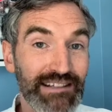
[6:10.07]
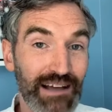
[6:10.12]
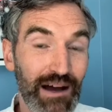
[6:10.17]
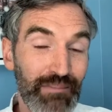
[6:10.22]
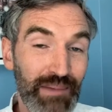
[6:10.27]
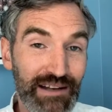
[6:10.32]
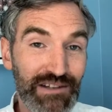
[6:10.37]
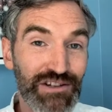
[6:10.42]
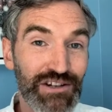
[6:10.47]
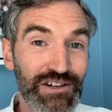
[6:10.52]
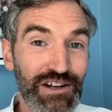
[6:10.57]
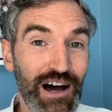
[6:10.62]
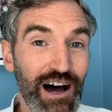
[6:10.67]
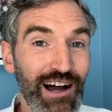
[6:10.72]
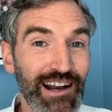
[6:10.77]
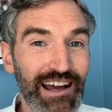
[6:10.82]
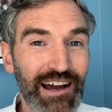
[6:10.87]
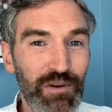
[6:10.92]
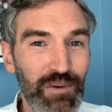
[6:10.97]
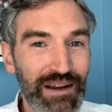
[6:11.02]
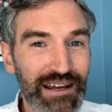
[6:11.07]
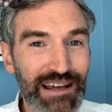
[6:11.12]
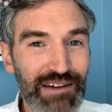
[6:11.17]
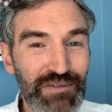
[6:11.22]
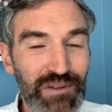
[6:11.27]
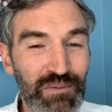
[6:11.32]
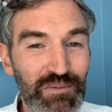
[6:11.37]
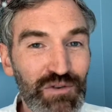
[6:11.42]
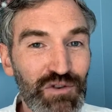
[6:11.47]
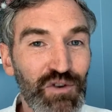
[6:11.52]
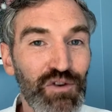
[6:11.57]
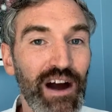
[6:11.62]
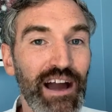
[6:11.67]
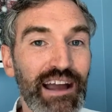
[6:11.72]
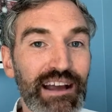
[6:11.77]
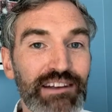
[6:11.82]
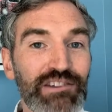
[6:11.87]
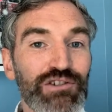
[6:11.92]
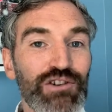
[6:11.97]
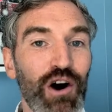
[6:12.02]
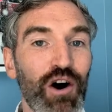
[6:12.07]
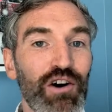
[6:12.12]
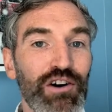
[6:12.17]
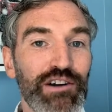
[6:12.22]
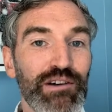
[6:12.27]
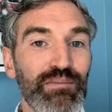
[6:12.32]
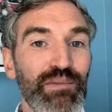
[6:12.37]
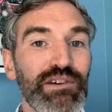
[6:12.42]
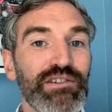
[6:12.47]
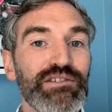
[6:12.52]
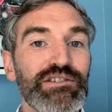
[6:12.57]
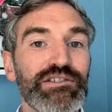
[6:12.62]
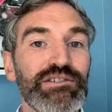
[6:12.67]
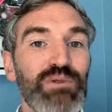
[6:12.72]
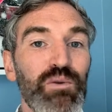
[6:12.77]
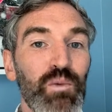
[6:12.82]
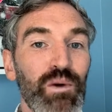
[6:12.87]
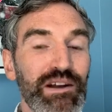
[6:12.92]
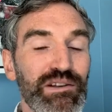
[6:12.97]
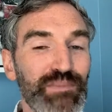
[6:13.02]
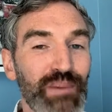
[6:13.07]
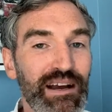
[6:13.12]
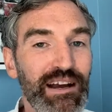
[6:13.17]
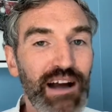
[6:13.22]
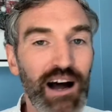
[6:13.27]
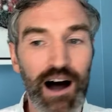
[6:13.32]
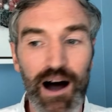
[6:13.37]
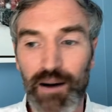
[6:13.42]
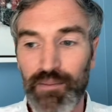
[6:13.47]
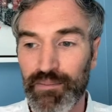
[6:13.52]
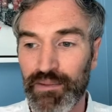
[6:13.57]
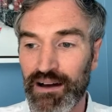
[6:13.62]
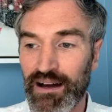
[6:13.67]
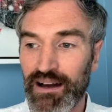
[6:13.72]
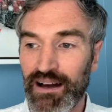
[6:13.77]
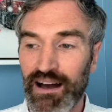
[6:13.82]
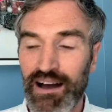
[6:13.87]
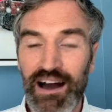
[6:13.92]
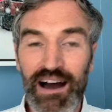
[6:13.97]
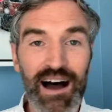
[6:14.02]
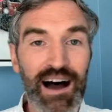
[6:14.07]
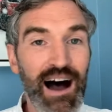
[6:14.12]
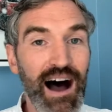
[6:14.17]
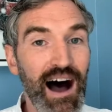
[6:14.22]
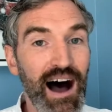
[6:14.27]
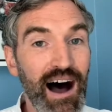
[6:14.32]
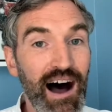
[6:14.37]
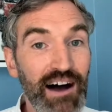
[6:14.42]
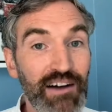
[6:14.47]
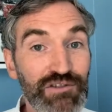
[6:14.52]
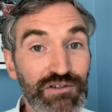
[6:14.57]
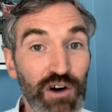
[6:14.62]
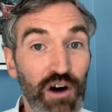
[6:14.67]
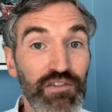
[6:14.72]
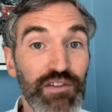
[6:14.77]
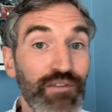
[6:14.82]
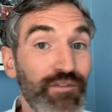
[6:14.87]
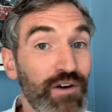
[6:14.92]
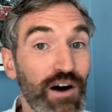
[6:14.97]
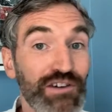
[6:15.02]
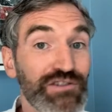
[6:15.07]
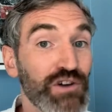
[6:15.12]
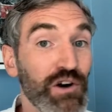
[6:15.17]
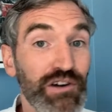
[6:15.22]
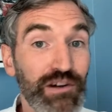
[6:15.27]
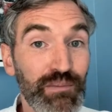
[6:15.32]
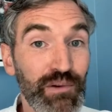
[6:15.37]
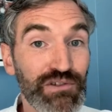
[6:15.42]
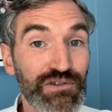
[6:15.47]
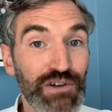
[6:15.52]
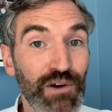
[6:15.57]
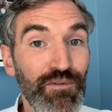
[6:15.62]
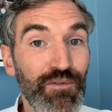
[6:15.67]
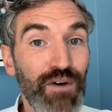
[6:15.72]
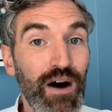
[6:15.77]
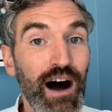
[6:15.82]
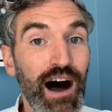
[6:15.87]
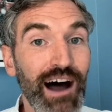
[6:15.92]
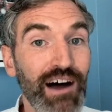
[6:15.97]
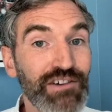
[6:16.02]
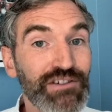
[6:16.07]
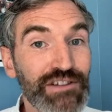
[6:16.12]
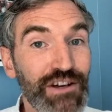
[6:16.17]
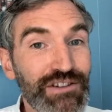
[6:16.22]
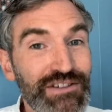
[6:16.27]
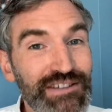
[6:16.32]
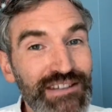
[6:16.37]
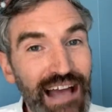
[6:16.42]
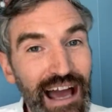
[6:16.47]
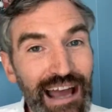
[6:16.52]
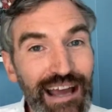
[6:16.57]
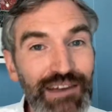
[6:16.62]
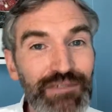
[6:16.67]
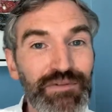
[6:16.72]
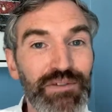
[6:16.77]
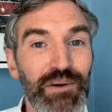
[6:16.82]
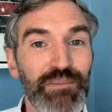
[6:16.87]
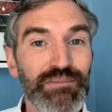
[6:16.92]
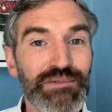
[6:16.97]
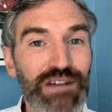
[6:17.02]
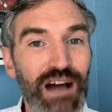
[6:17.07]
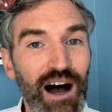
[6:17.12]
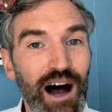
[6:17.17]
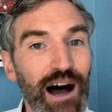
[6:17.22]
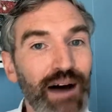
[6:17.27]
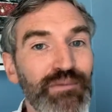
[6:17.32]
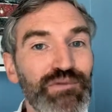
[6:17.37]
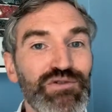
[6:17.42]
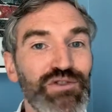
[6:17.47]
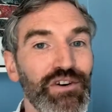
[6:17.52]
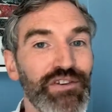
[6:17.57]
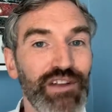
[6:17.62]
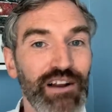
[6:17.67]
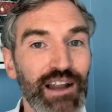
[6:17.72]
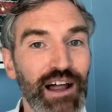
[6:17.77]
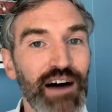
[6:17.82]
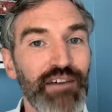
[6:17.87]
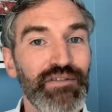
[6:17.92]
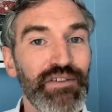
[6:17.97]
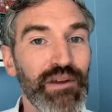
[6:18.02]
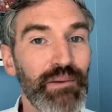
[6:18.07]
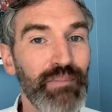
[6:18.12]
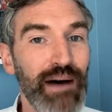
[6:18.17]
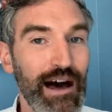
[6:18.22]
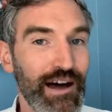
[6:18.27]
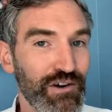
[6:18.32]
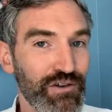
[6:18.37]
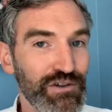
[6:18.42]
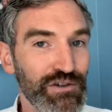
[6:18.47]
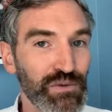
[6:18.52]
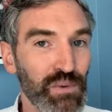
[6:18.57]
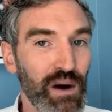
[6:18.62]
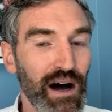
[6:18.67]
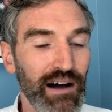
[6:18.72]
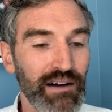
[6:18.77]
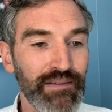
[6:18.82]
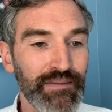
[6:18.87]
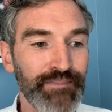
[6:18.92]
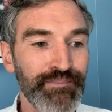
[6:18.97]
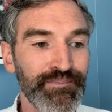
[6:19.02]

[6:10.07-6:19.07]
I mentioned earlier, we give them great documents, which become the first documents on file. So save them time during the life of the matter as well.